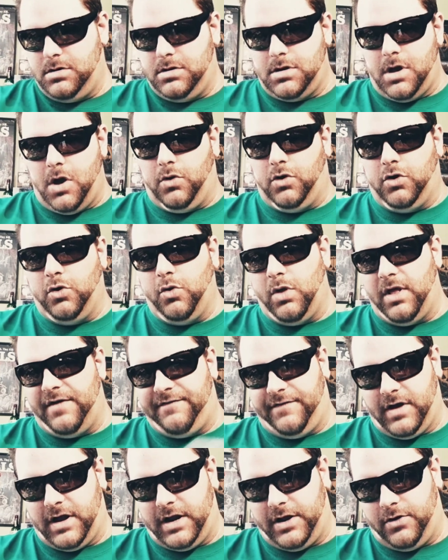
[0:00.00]
Oh, cool, I
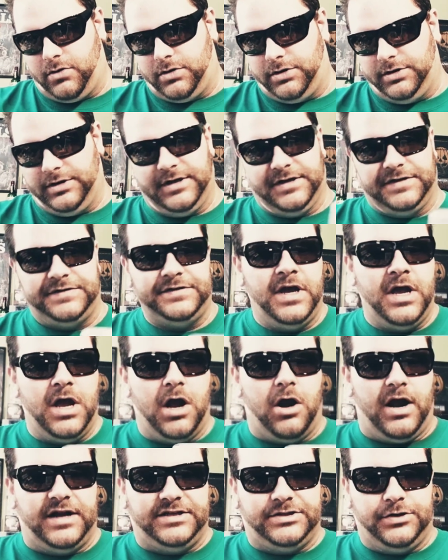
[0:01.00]
forgot I ordered this.
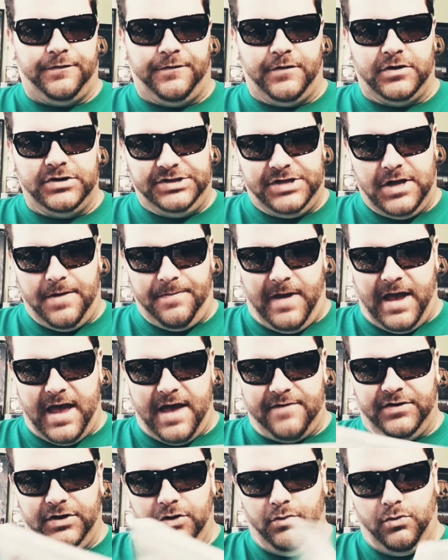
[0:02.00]
Alright, so first up, I
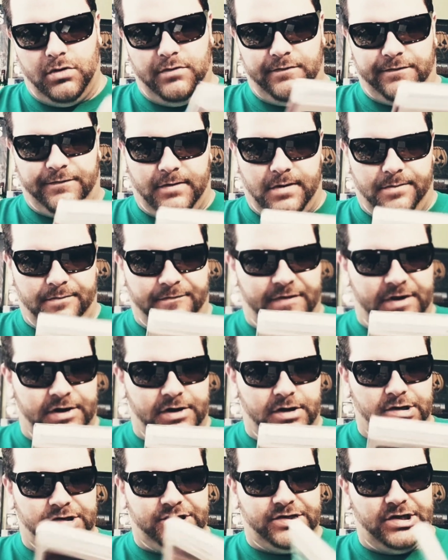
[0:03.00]
have a new one from
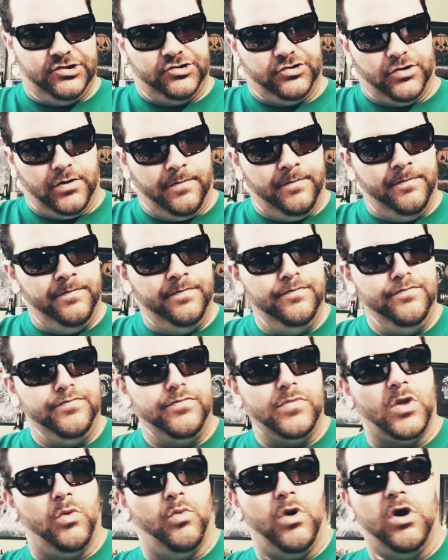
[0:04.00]
Vinegar Syndrome.
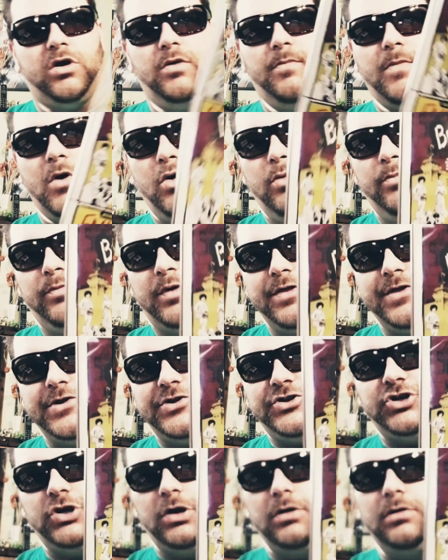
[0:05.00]
Welcome Home, Brother
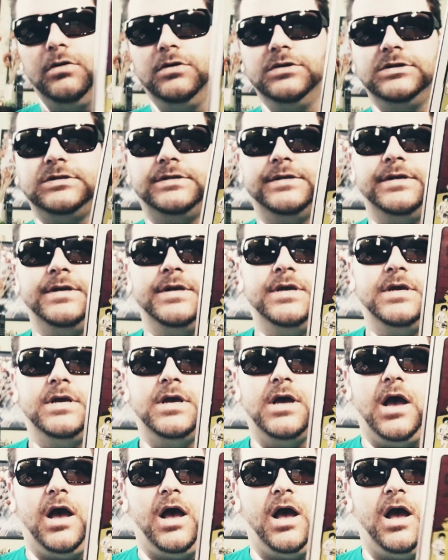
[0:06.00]
Charles.
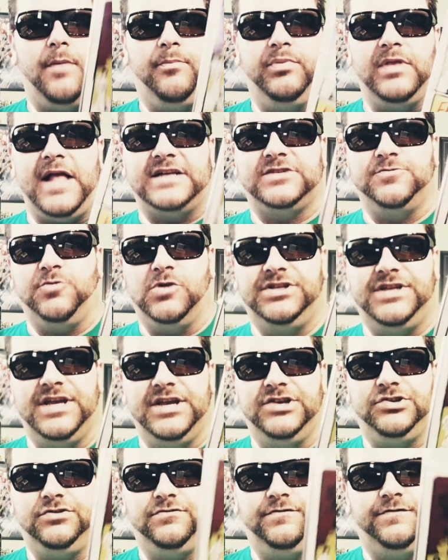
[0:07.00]

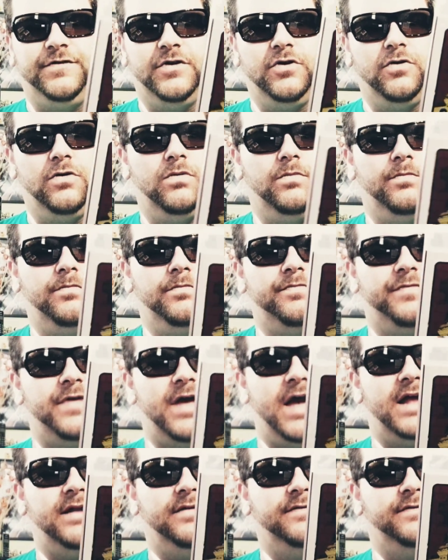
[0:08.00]
Blaxploitation film
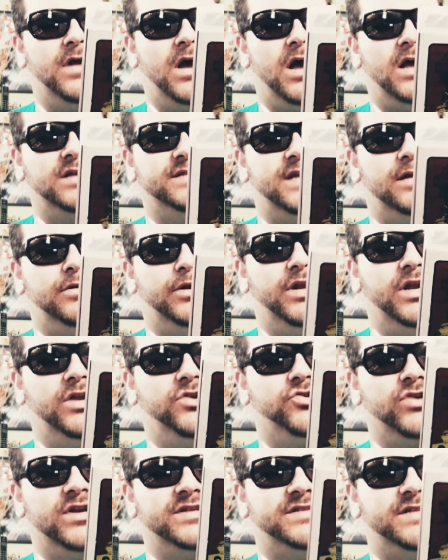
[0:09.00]
that sounded
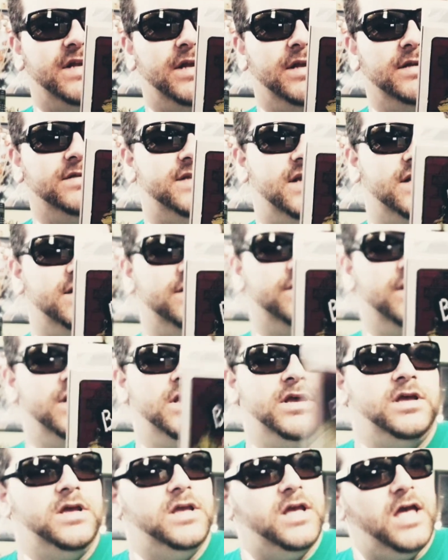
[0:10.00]
interesting. It says
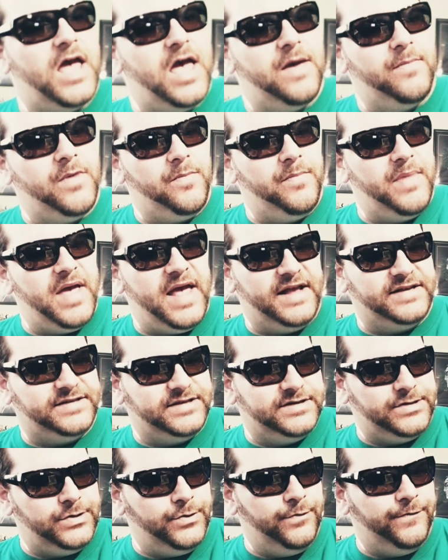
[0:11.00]
Emma May. Is
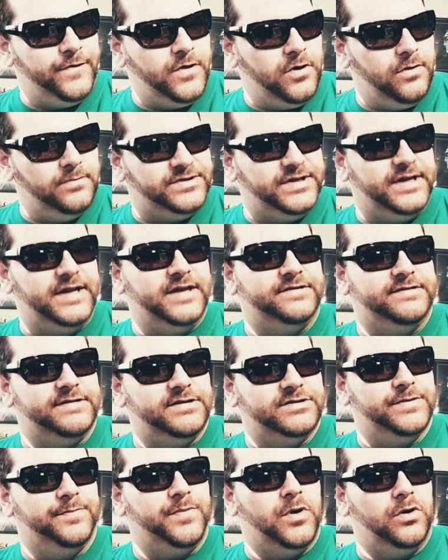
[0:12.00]
it 2 films? It is.
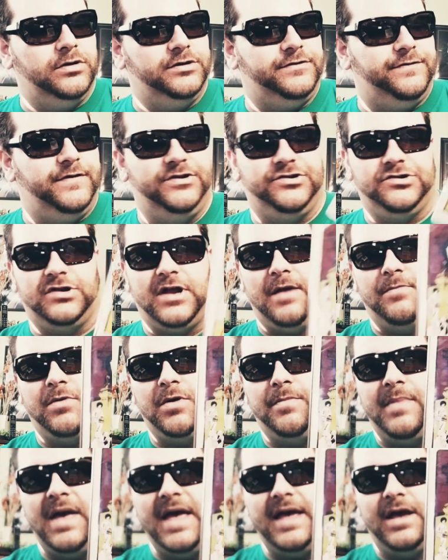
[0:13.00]
There's a bonus feature, Emma
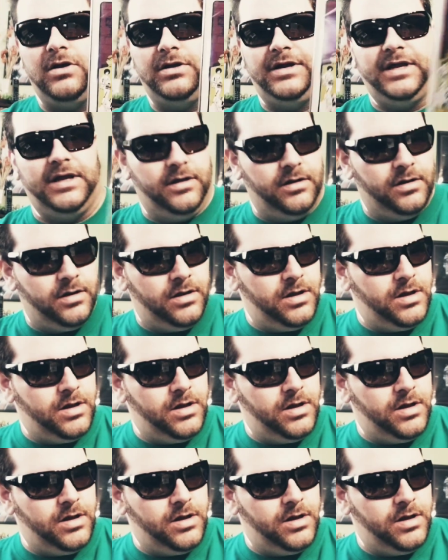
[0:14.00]
May, on here.